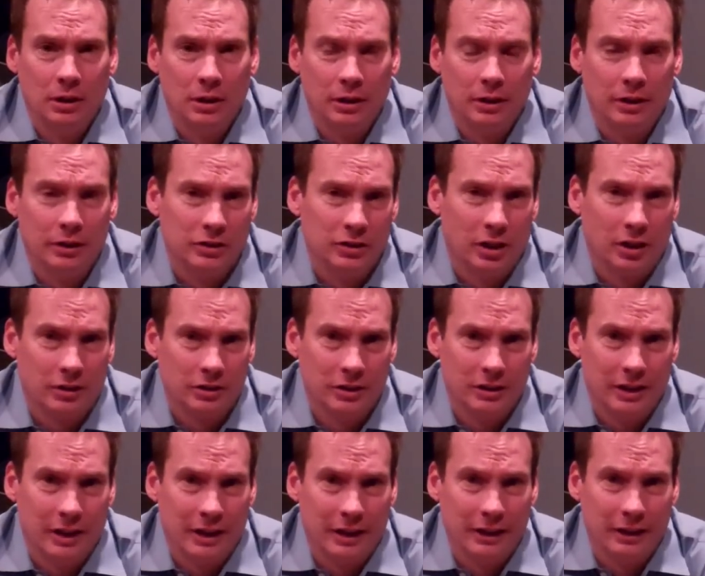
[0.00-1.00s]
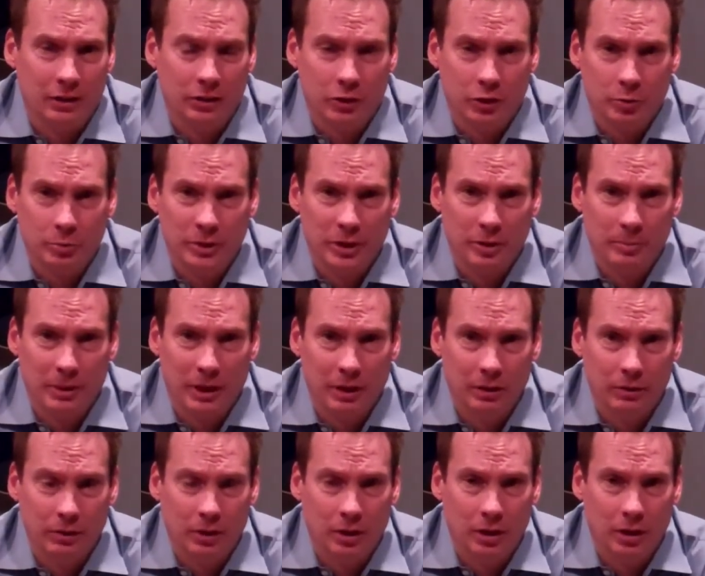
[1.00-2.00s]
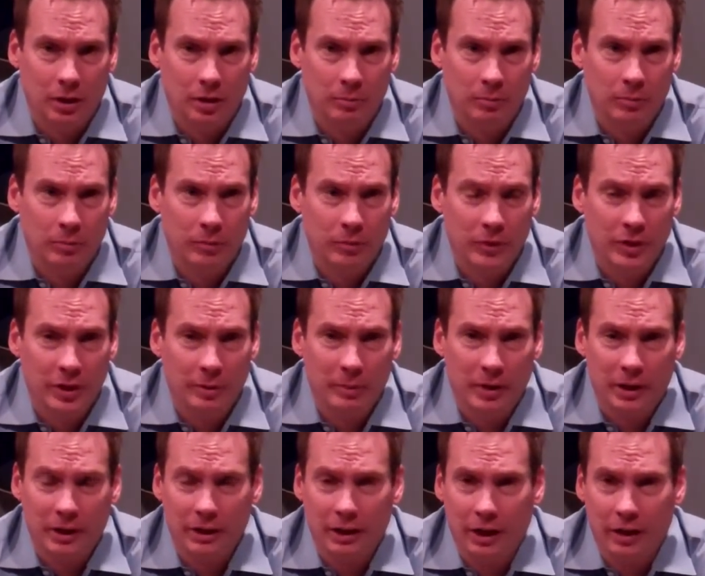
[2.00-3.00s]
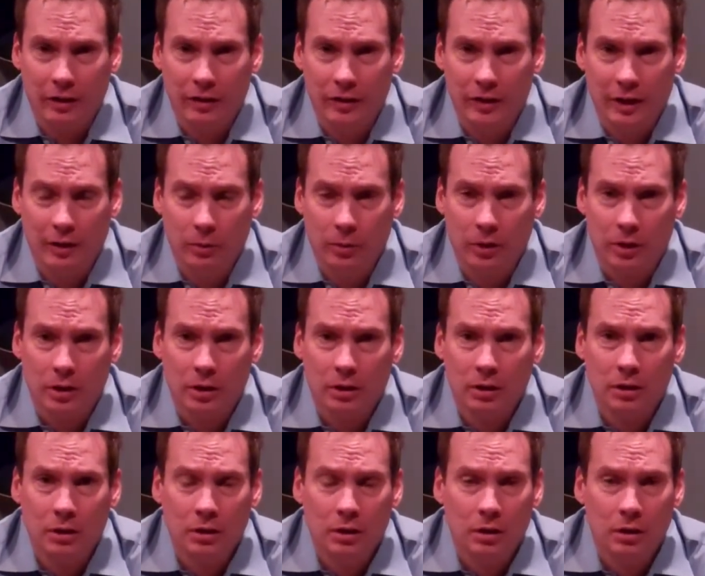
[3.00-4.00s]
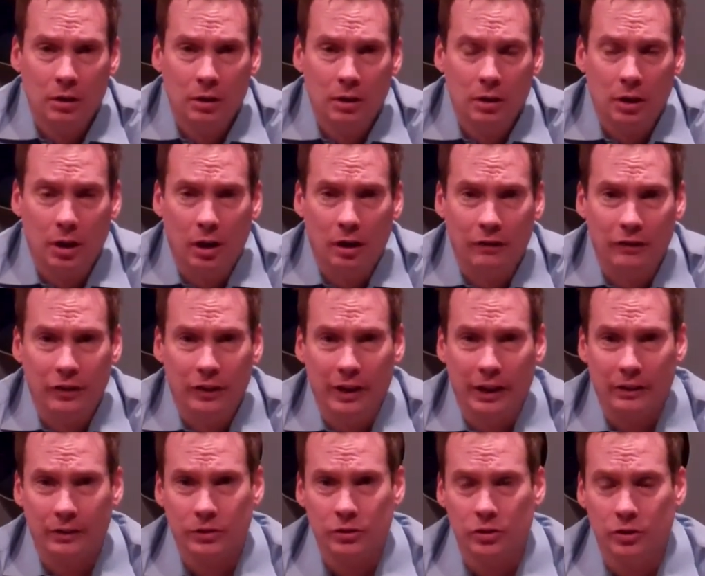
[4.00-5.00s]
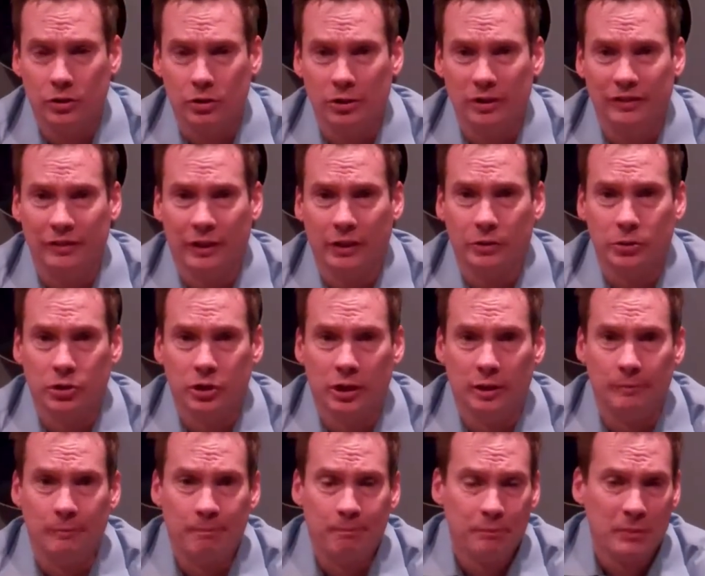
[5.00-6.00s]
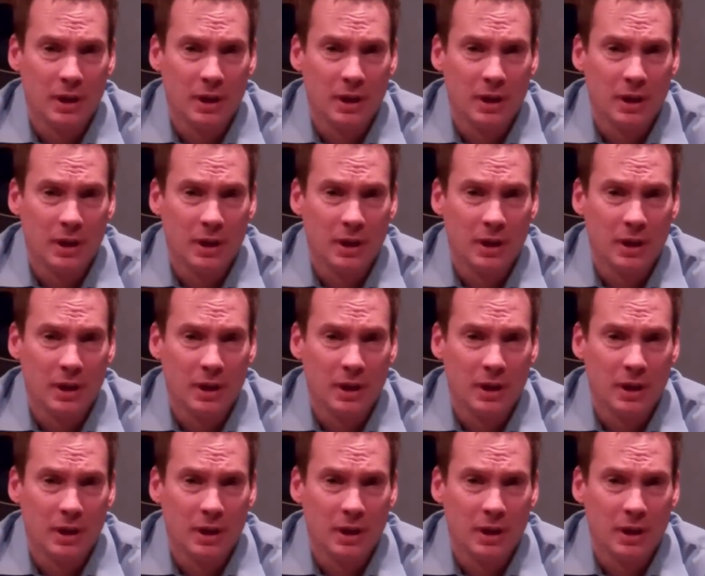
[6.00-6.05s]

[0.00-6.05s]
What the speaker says: going to talk today a little bit about the American Health Network Foot and Ankle Surgery Fellowship.